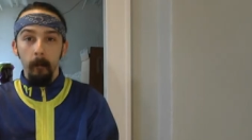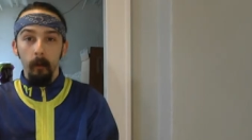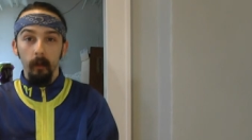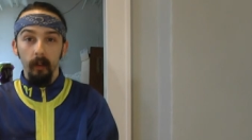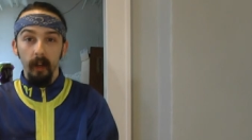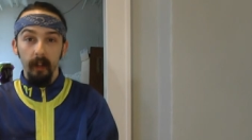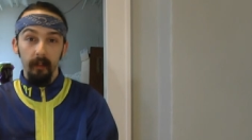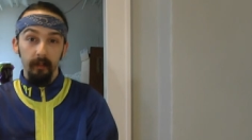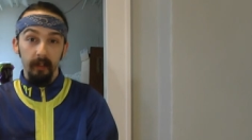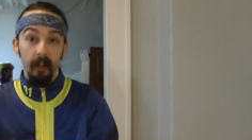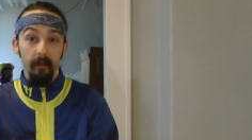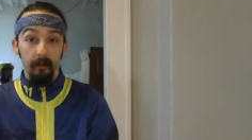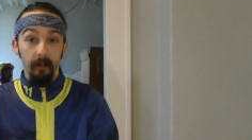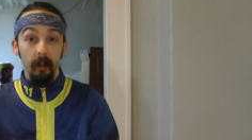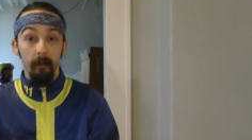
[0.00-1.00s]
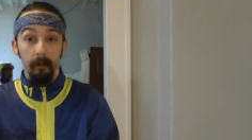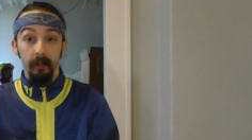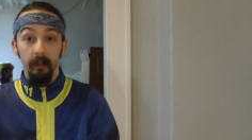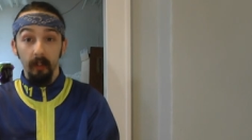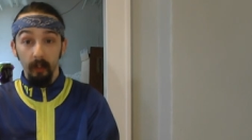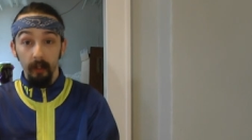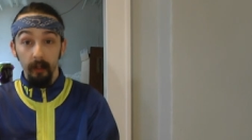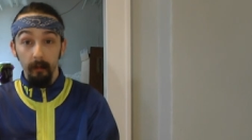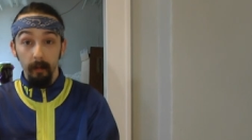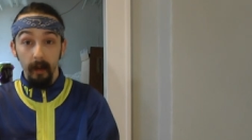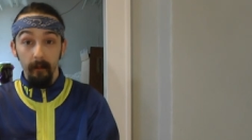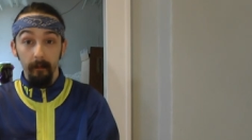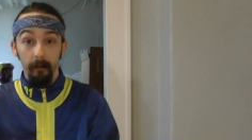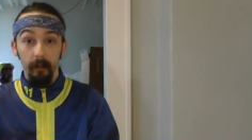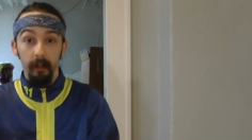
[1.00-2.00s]
Where regular 7-Up is a clear
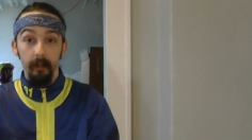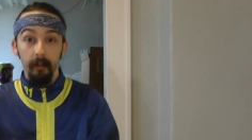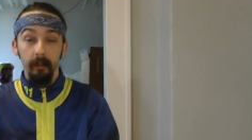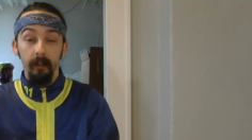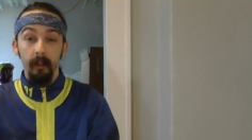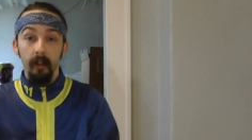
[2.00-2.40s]
beverage,